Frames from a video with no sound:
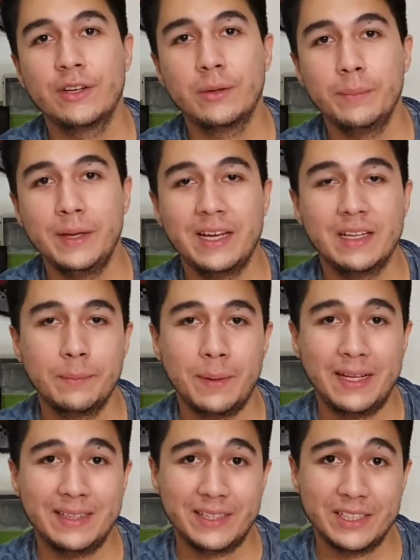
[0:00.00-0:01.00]
big
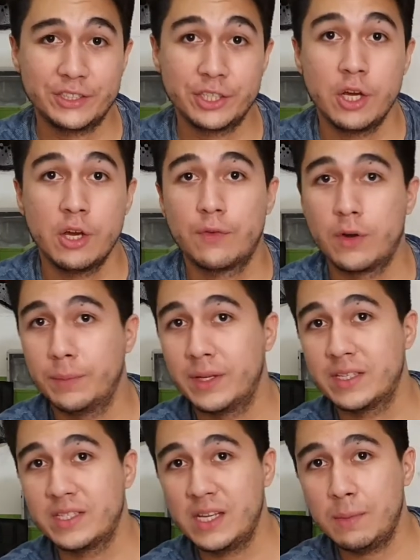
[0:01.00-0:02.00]
advantage from
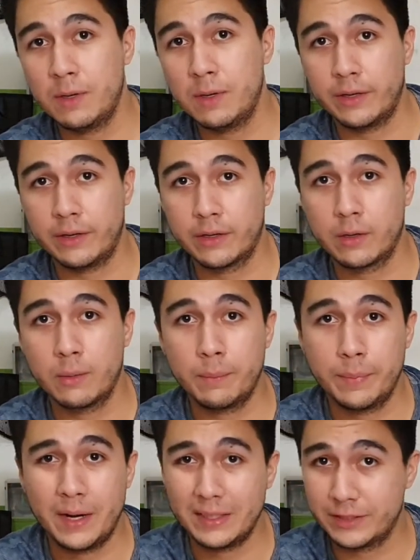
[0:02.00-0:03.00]
the simulator
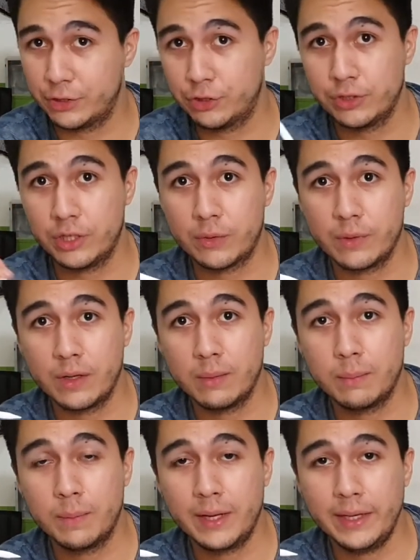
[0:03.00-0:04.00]
compared to the real
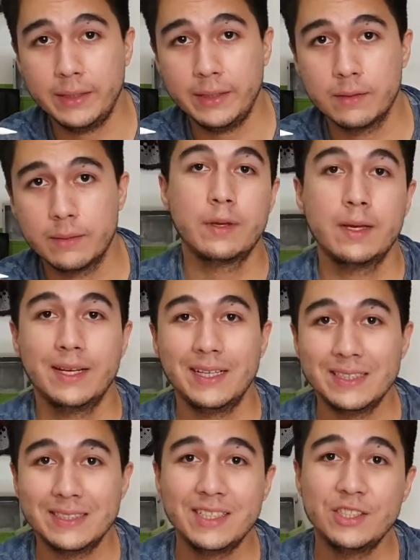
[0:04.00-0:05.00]
plane
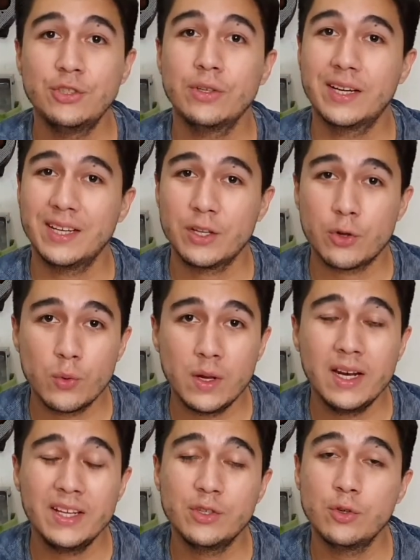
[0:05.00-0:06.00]
is that you can
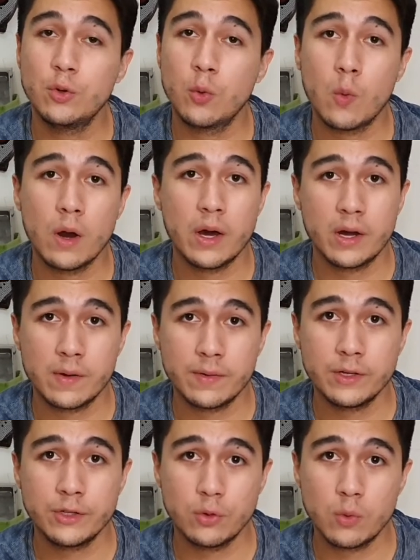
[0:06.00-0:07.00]
really do
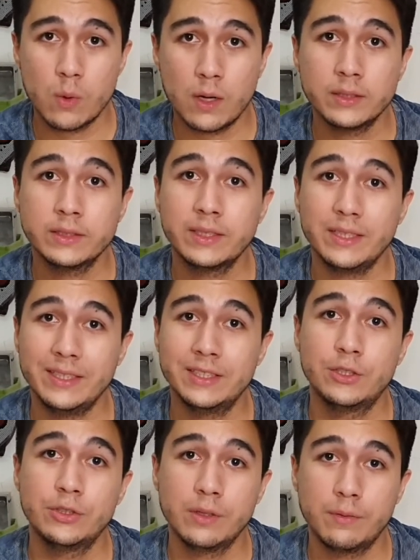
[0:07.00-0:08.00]
whatever you want
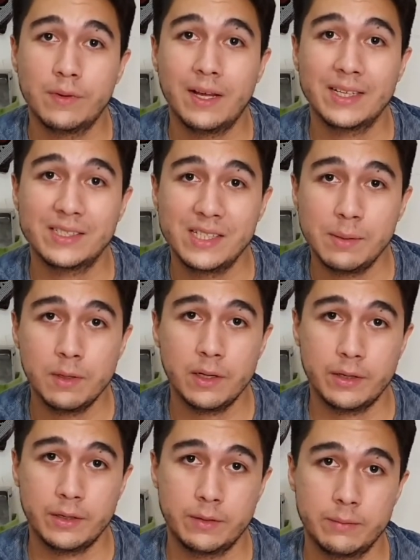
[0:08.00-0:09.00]
into the flight
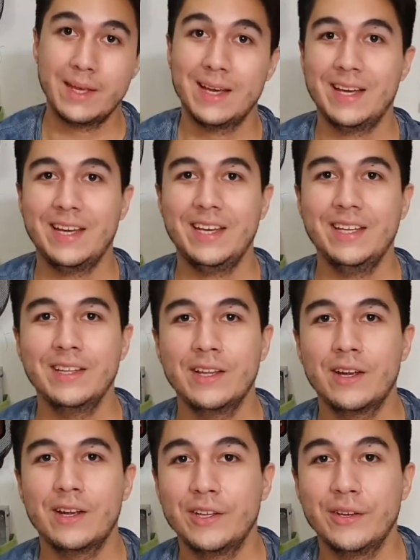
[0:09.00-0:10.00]
simulator. In
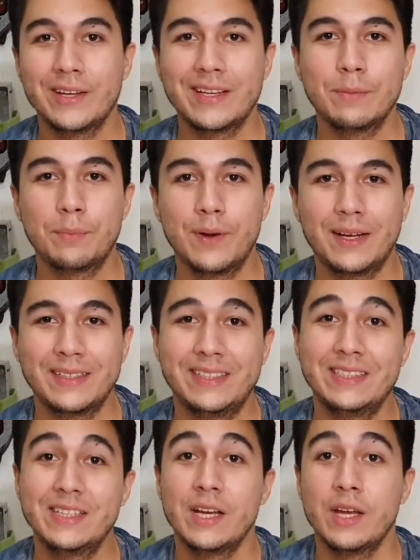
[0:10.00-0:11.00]
there you can
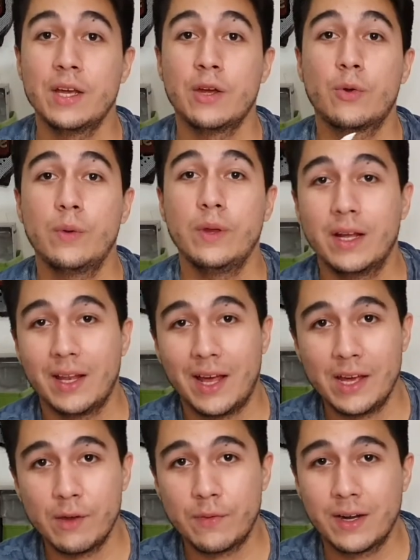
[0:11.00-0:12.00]
practice real
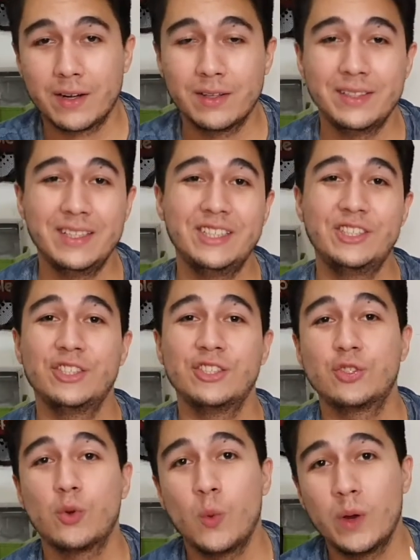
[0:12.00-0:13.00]
IFR
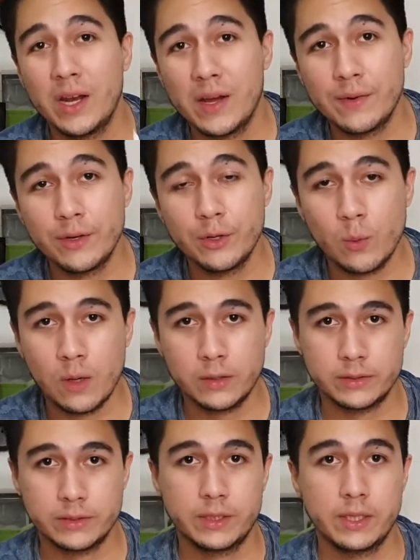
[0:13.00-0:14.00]
conditions whenever you want.